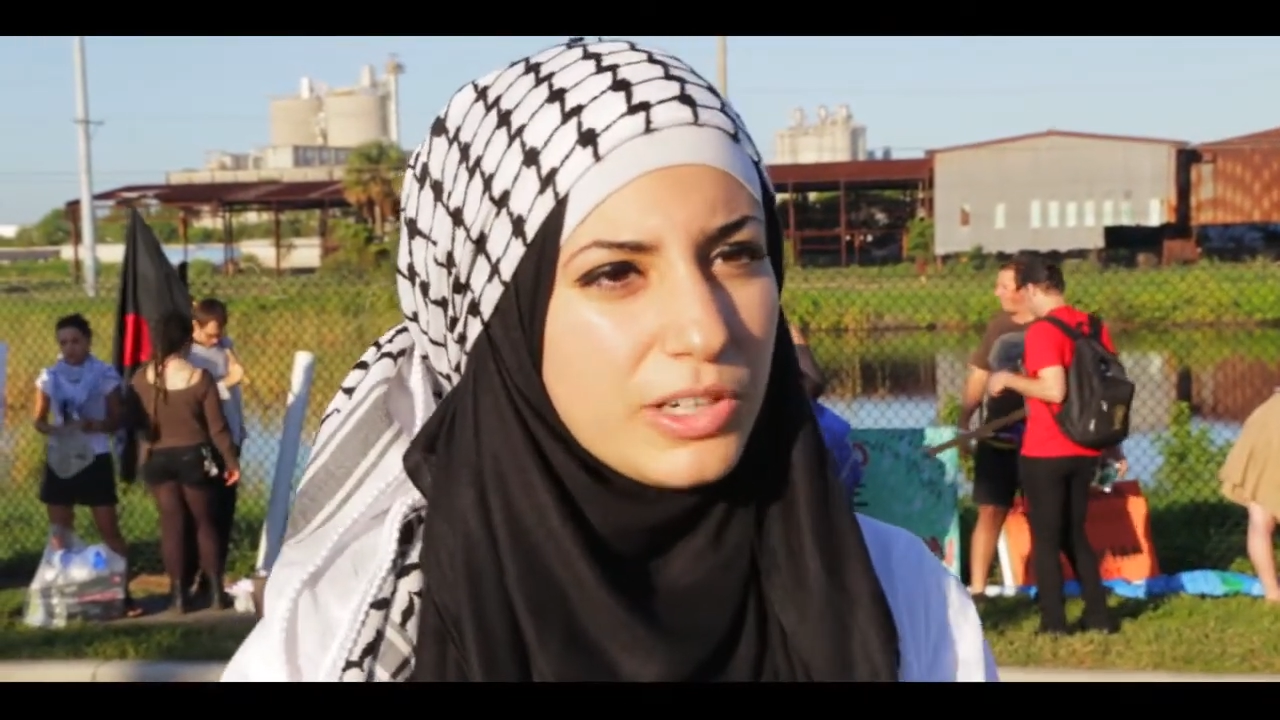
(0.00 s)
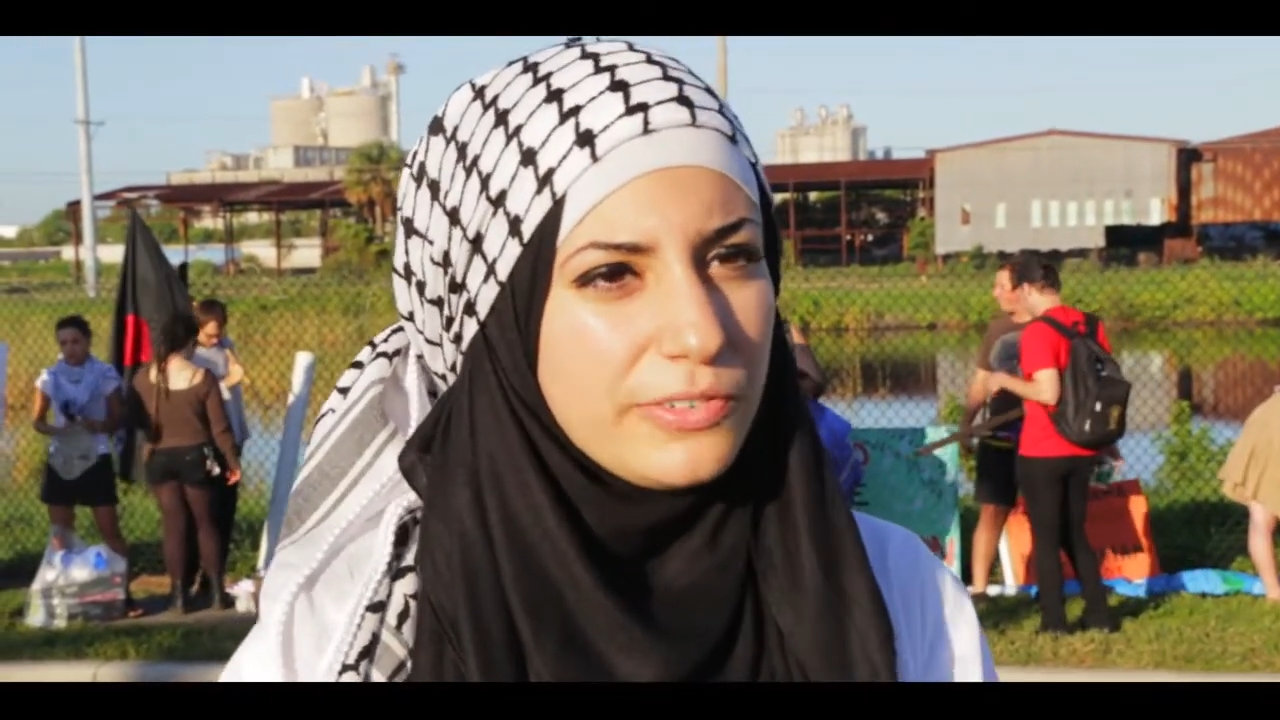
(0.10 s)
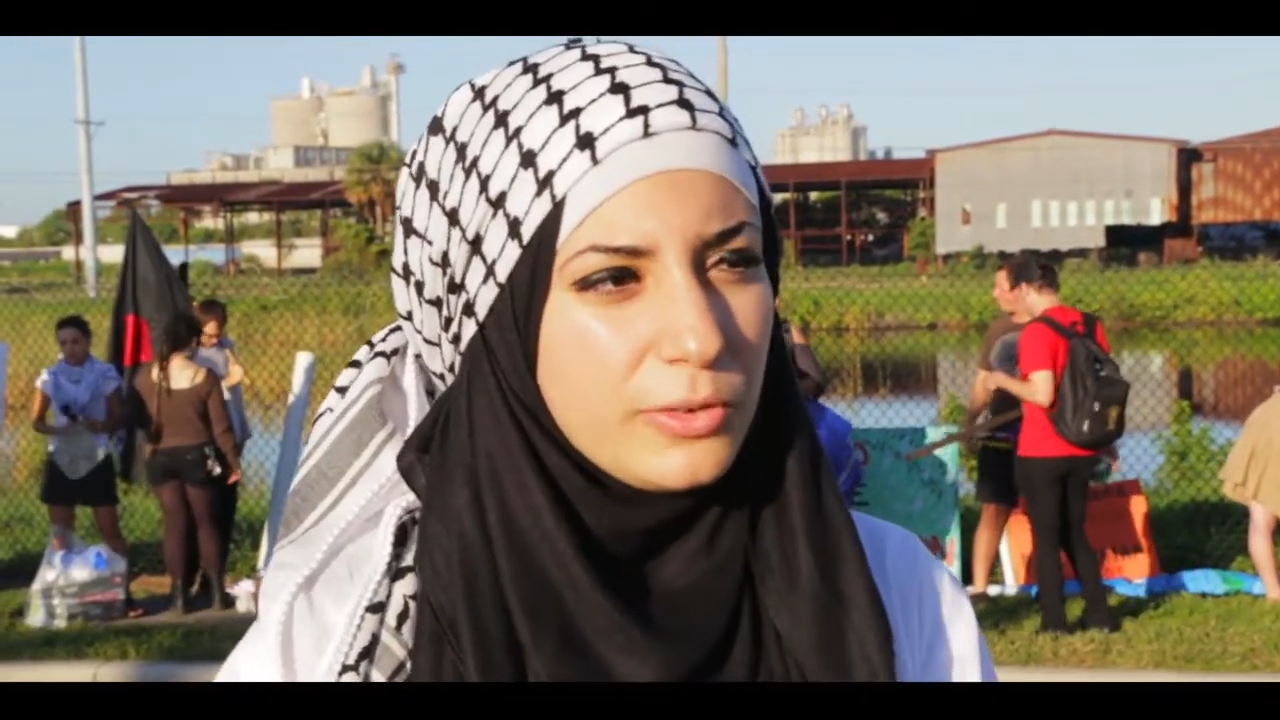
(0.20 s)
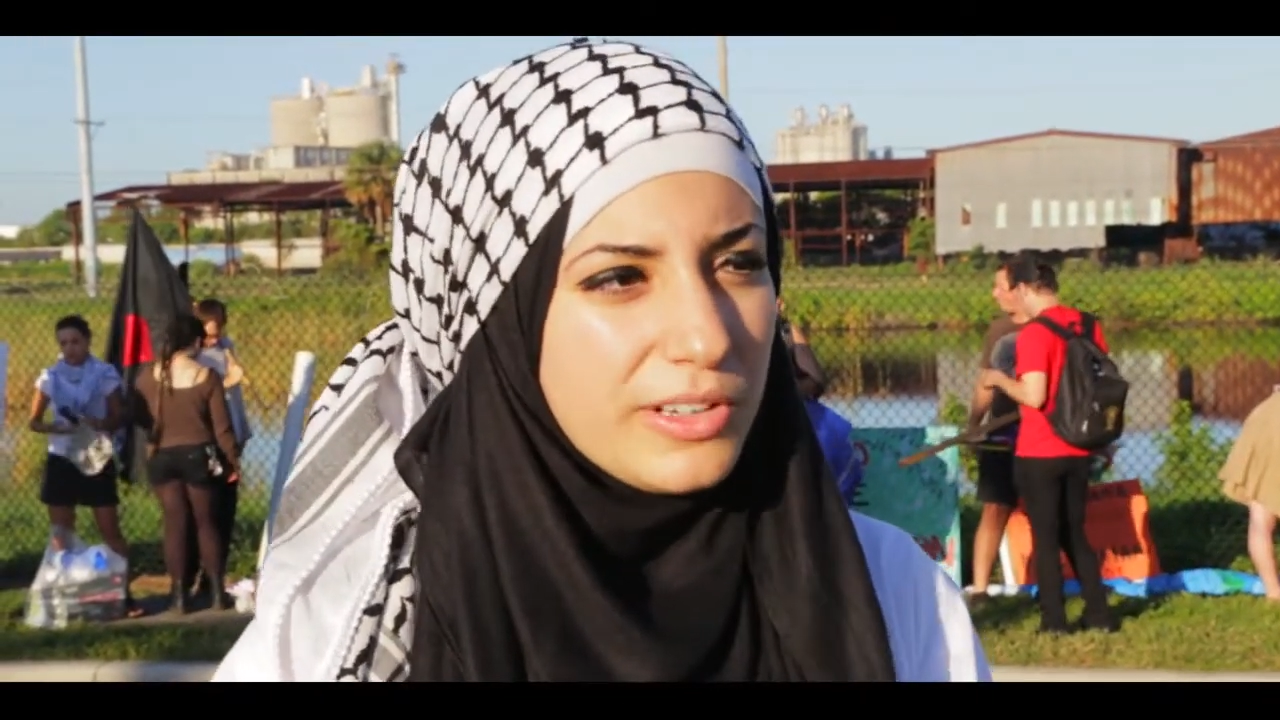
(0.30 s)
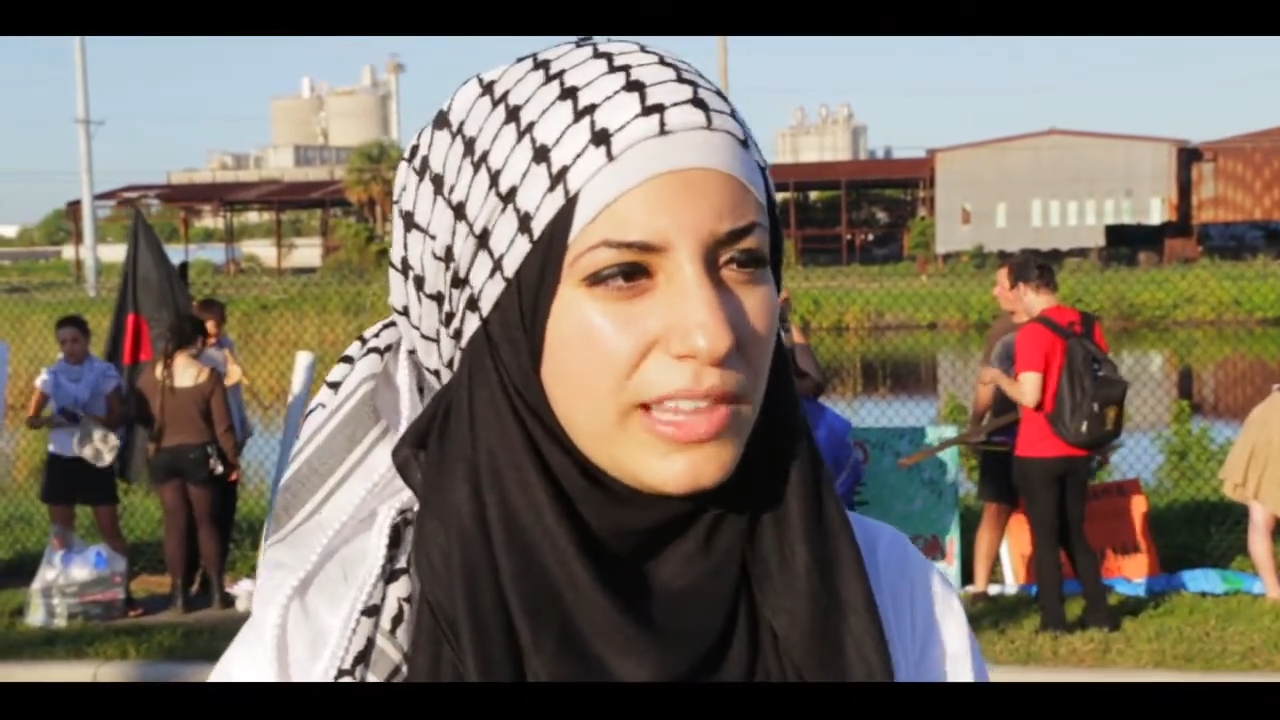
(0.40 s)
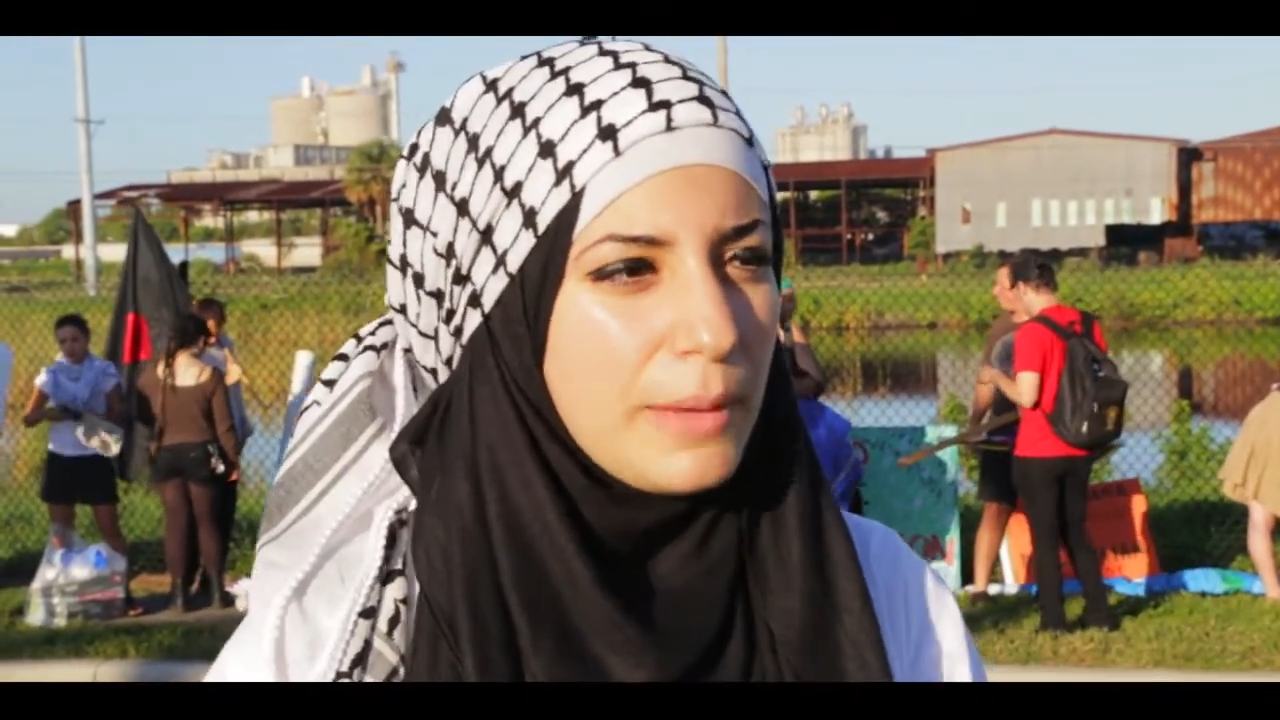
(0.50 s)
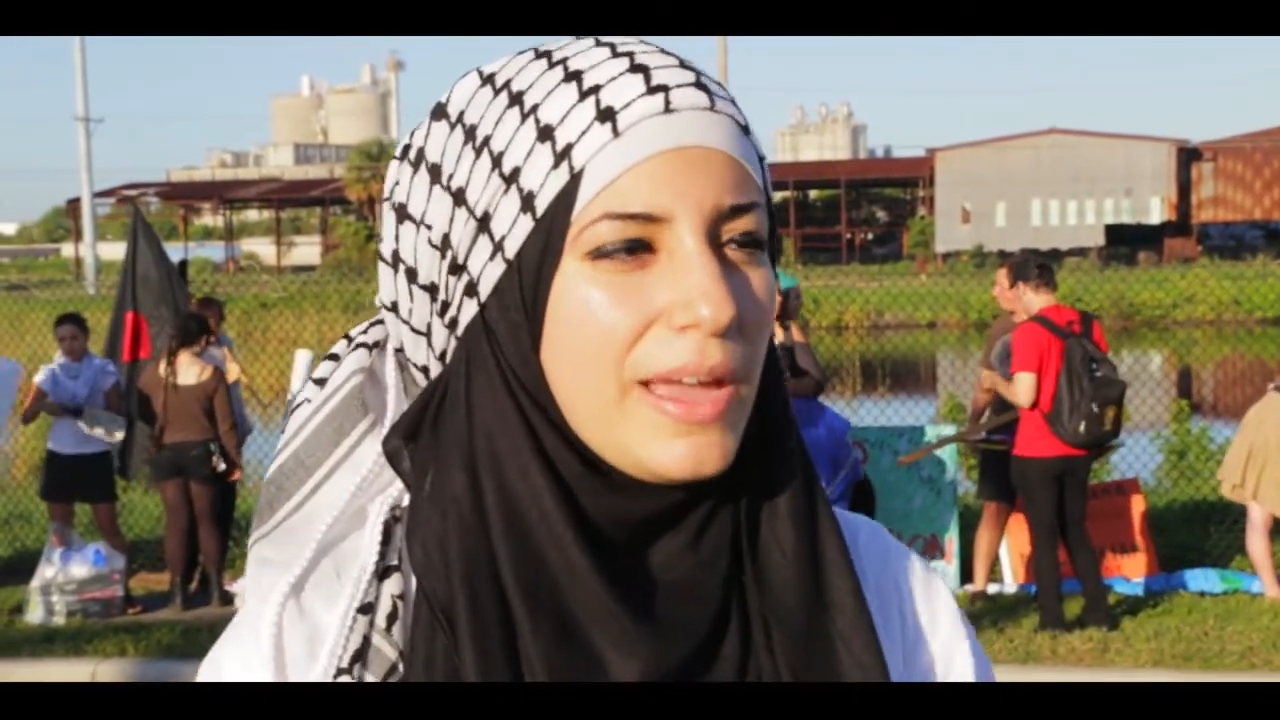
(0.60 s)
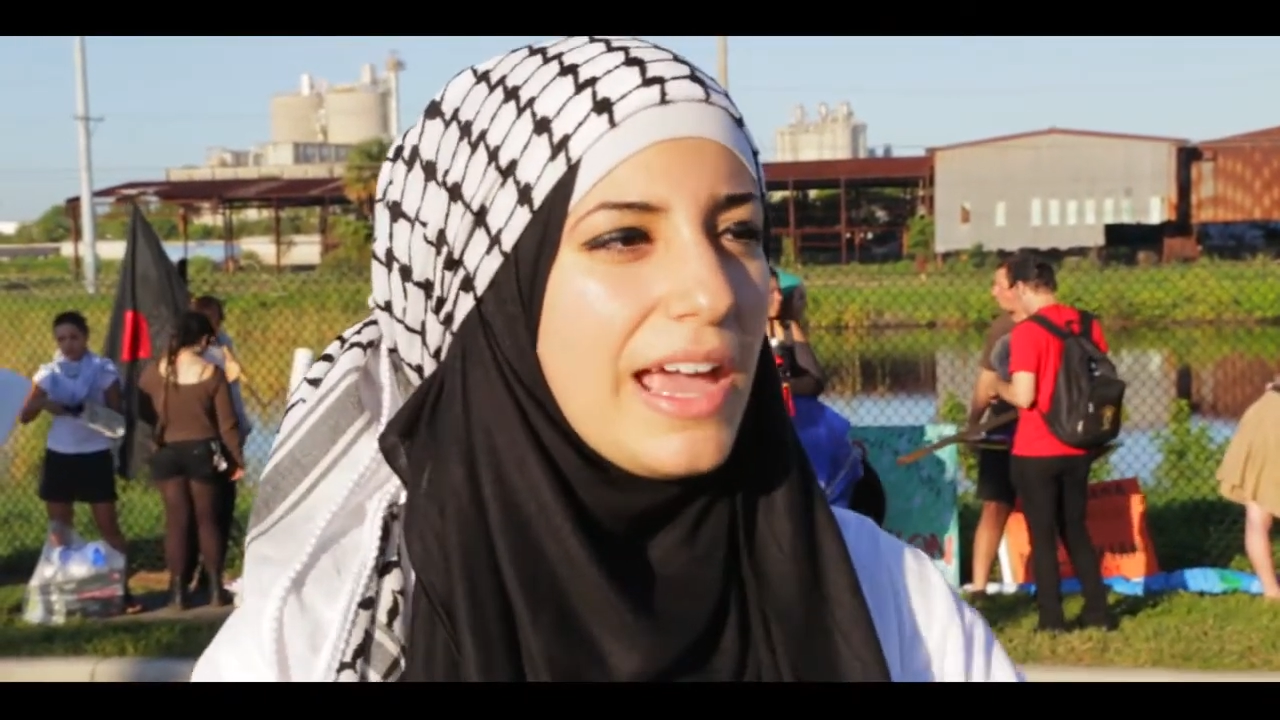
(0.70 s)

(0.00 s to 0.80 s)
for them,